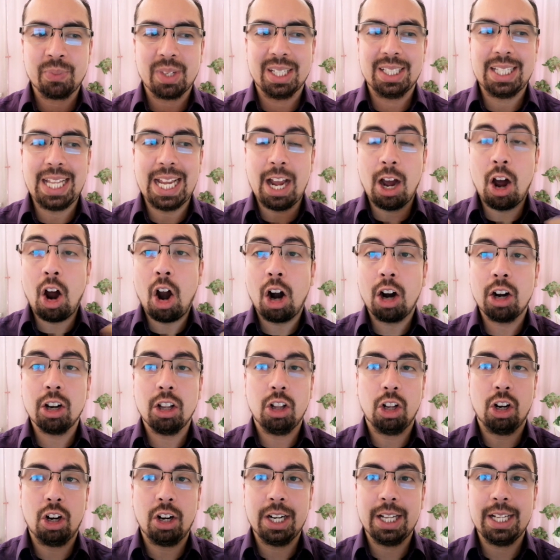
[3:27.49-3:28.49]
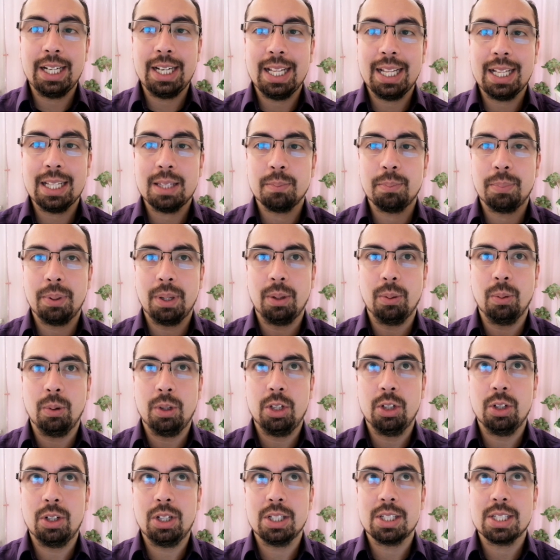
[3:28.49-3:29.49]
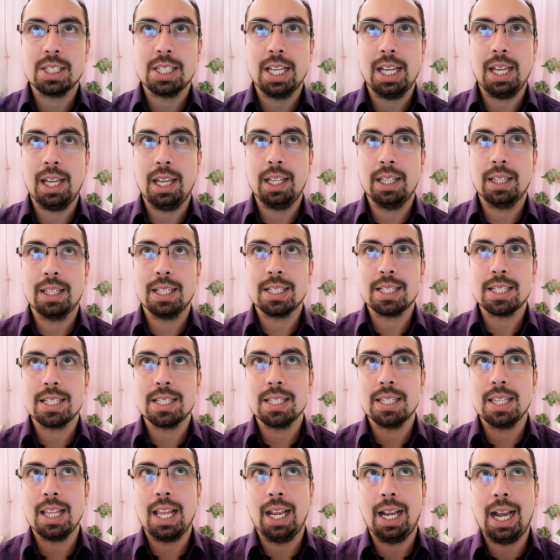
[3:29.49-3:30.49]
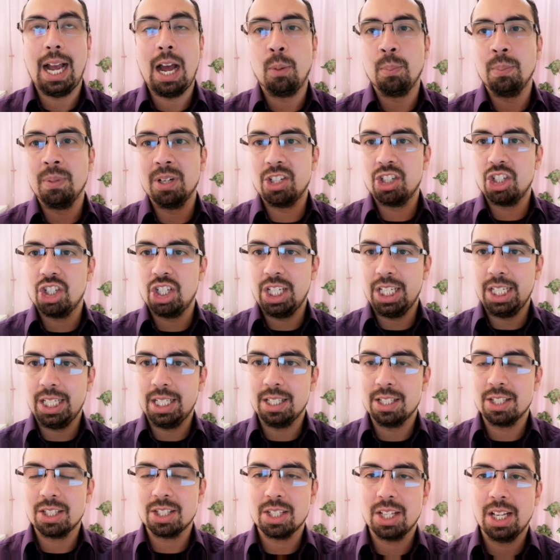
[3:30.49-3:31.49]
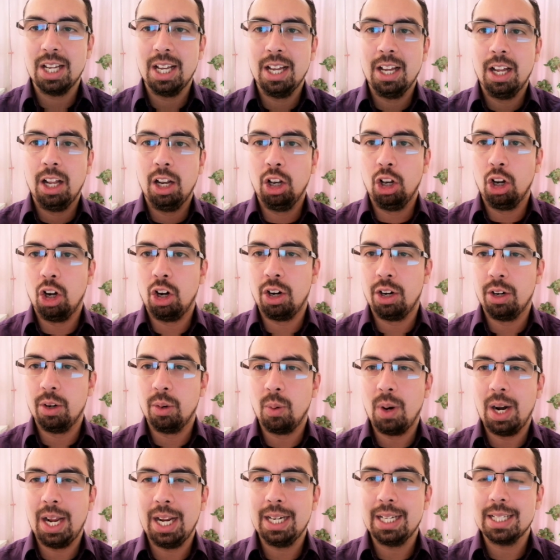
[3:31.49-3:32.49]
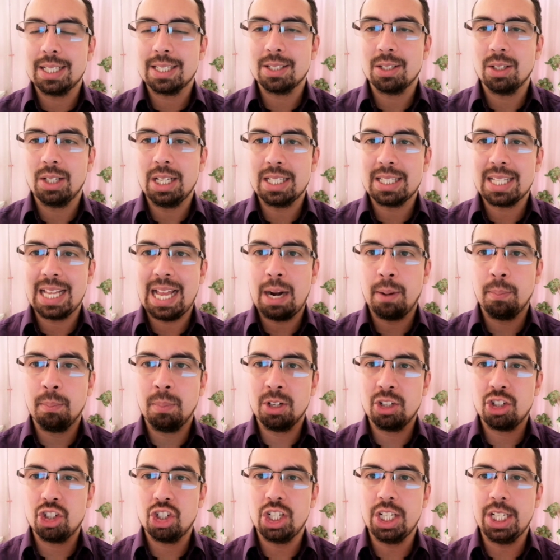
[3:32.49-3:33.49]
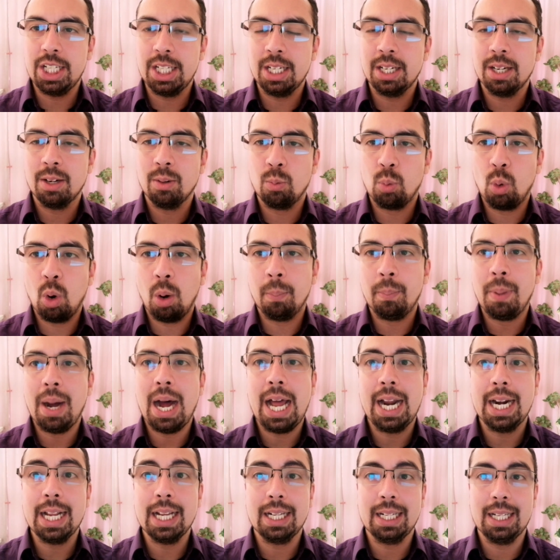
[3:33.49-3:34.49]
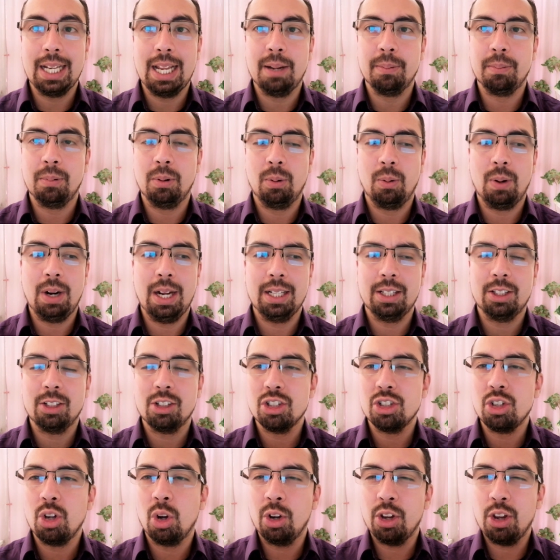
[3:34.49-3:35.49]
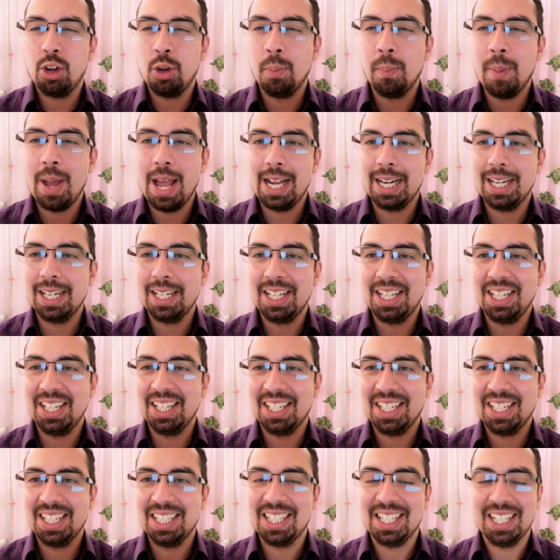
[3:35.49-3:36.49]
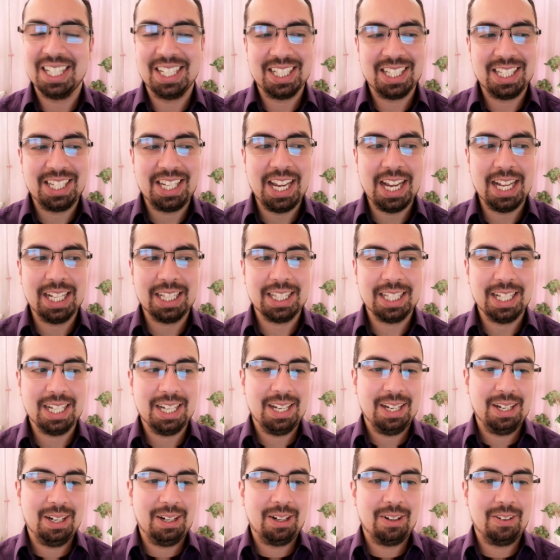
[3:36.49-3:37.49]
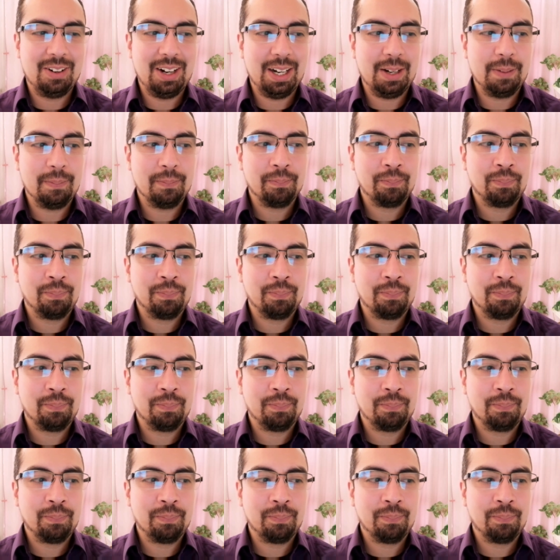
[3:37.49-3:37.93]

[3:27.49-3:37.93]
They are learning it, but you could say this is like how machines learn, right? It's at a machine robotic level, right? There's no humanity in it yet, right?